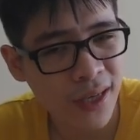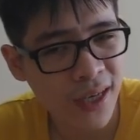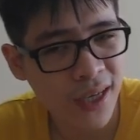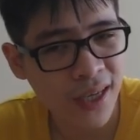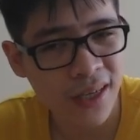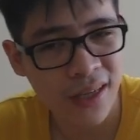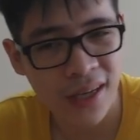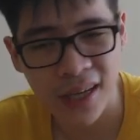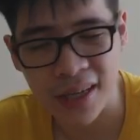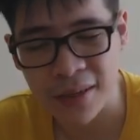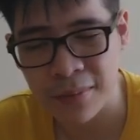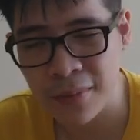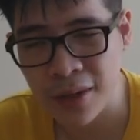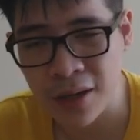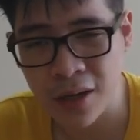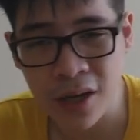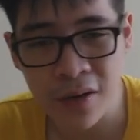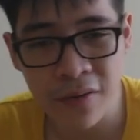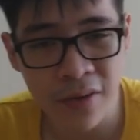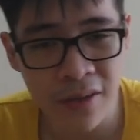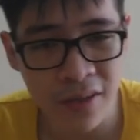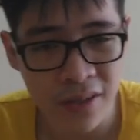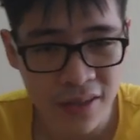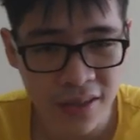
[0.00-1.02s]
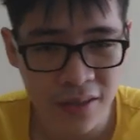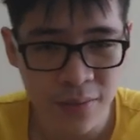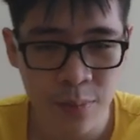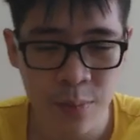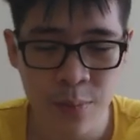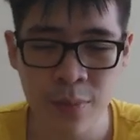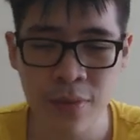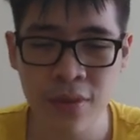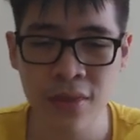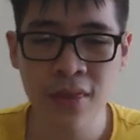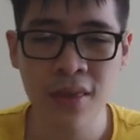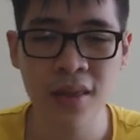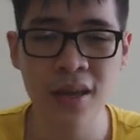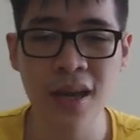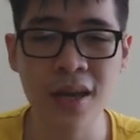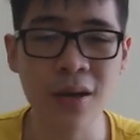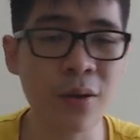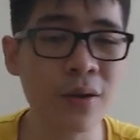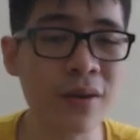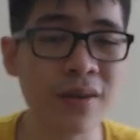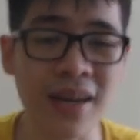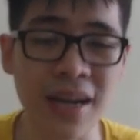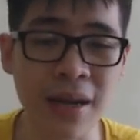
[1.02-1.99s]
like maneuvers and
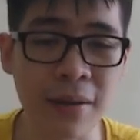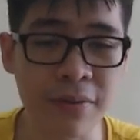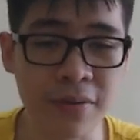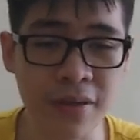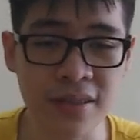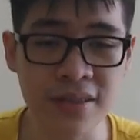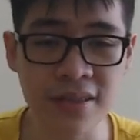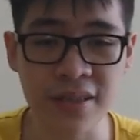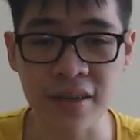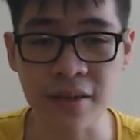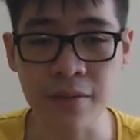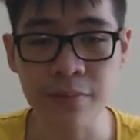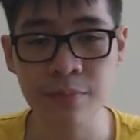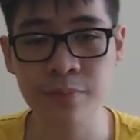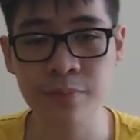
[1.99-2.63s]
all kind of things here.